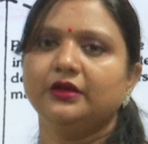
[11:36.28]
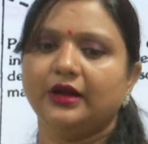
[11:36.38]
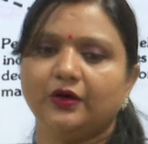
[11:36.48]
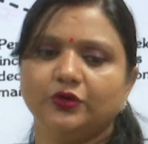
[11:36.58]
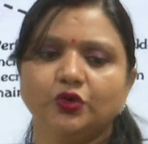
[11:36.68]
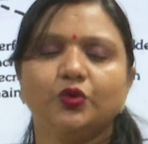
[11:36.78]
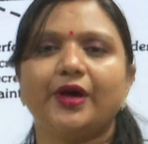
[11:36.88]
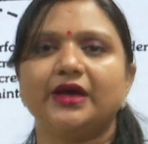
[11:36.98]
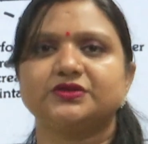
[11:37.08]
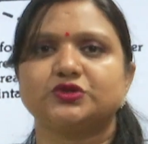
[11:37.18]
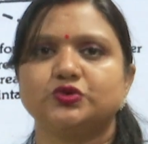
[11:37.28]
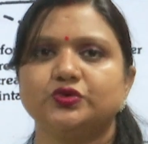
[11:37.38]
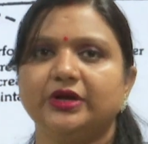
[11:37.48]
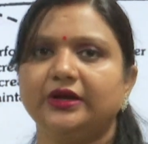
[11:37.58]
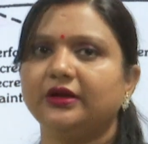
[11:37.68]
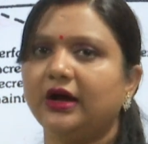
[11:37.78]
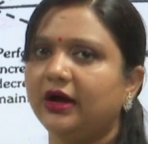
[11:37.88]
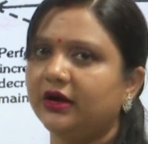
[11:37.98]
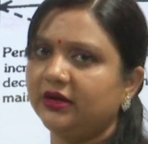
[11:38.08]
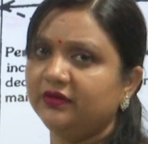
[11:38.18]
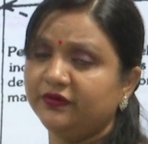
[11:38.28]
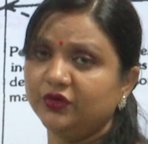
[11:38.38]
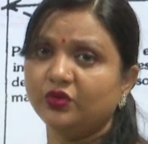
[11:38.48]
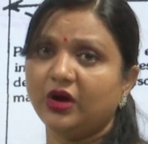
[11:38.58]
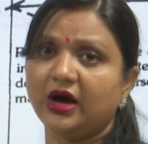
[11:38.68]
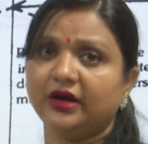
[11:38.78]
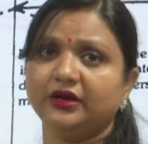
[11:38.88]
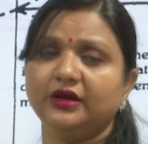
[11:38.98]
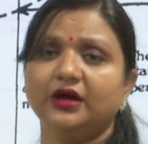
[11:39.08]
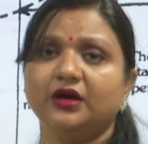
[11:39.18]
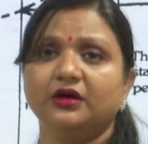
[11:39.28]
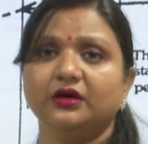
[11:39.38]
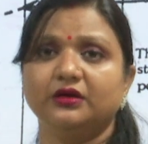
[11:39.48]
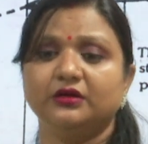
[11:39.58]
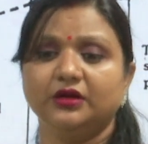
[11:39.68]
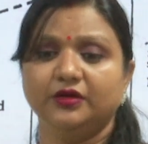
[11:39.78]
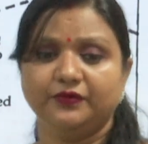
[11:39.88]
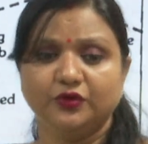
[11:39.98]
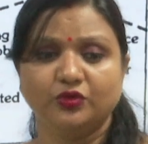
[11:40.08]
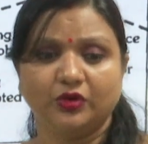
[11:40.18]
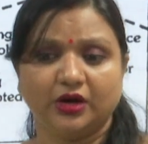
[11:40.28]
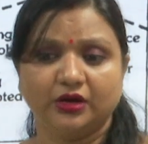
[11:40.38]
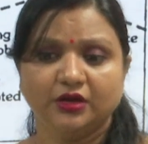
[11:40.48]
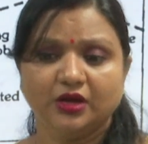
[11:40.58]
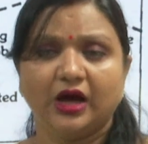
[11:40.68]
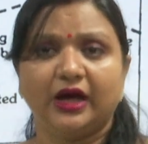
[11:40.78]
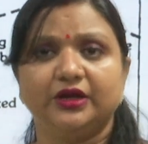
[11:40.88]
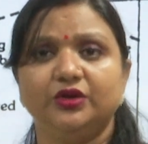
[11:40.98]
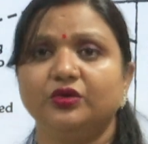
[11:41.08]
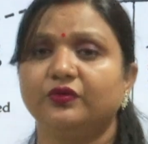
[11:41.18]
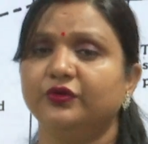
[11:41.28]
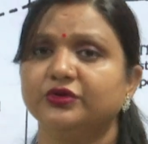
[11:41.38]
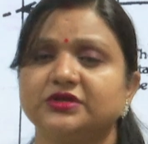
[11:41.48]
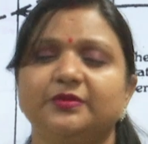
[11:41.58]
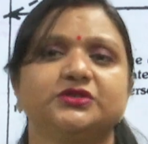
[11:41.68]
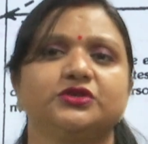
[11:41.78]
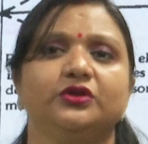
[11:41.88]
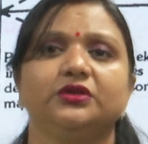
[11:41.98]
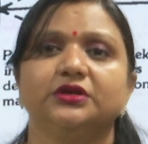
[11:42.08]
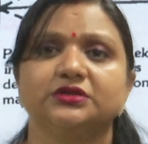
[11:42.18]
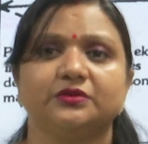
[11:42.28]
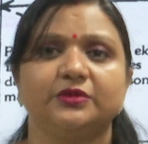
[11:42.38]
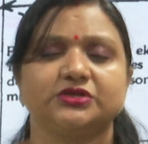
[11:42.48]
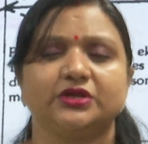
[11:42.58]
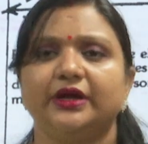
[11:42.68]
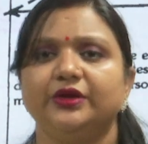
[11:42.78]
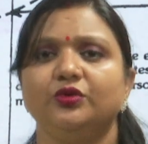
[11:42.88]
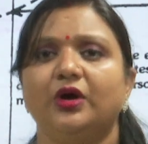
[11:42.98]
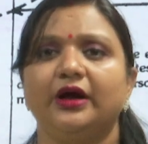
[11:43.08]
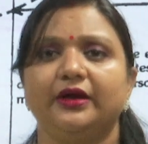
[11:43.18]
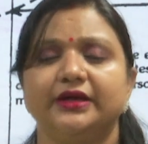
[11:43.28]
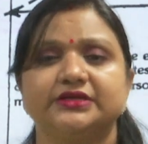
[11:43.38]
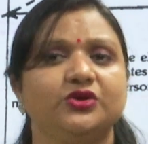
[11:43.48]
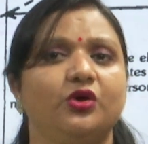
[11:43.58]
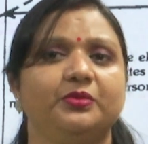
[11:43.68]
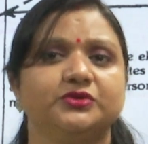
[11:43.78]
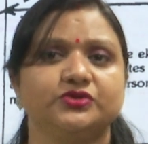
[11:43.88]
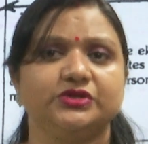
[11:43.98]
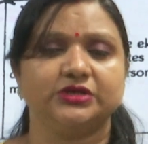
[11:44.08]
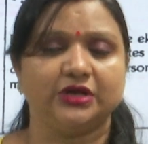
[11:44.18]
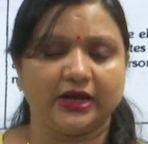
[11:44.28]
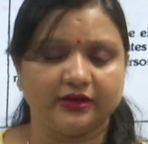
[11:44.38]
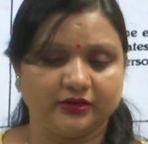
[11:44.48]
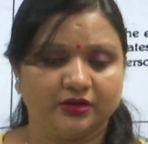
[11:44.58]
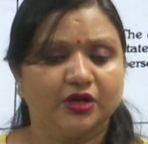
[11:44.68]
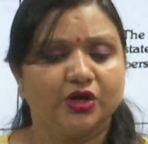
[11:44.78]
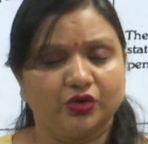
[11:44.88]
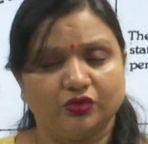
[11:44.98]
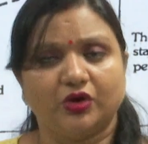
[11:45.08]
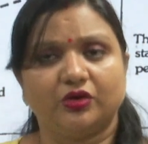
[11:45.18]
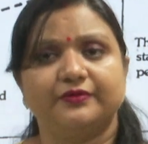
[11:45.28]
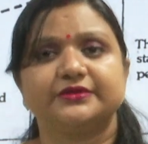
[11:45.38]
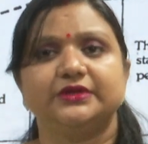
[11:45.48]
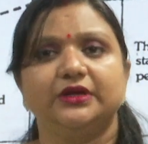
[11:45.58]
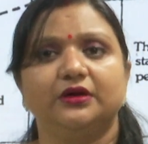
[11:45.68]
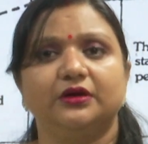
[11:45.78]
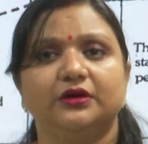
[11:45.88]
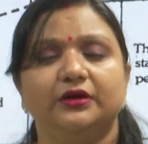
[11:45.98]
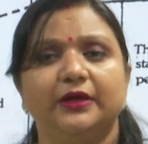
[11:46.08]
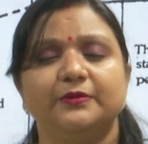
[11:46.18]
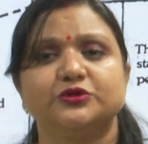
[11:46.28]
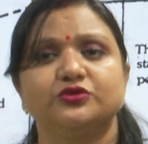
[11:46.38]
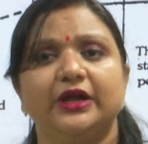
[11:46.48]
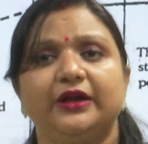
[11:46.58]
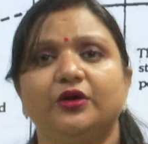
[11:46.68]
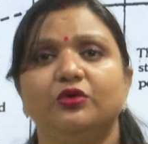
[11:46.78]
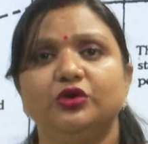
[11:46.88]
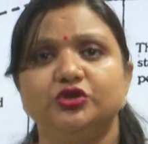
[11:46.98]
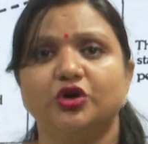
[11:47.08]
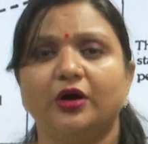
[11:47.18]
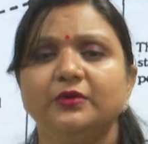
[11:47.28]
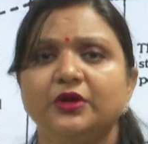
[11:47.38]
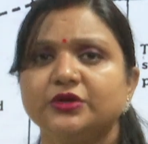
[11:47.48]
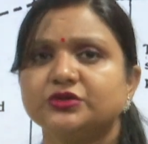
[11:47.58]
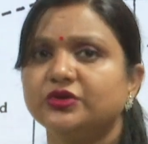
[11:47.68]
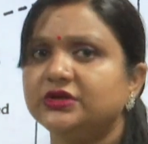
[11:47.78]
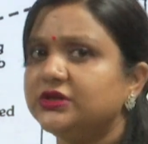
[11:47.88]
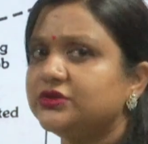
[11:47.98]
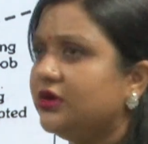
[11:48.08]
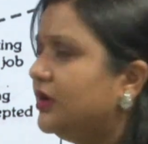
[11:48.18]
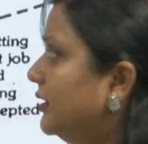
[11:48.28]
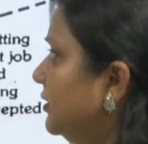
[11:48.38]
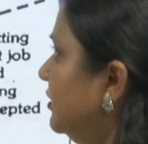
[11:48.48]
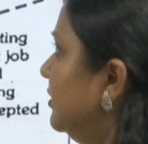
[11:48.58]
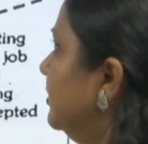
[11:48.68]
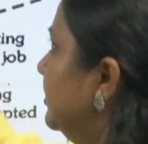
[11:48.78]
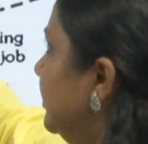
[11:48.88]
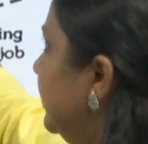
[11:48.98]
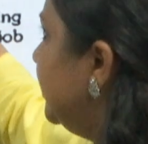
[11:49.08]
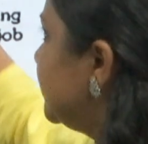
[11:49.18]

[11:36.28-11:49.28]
now you as student are if you are in a if you are, are in your fourth semester or third semester and you are getting opportunity and you are obviously uh, able to get a good job. So, it is a, uh, it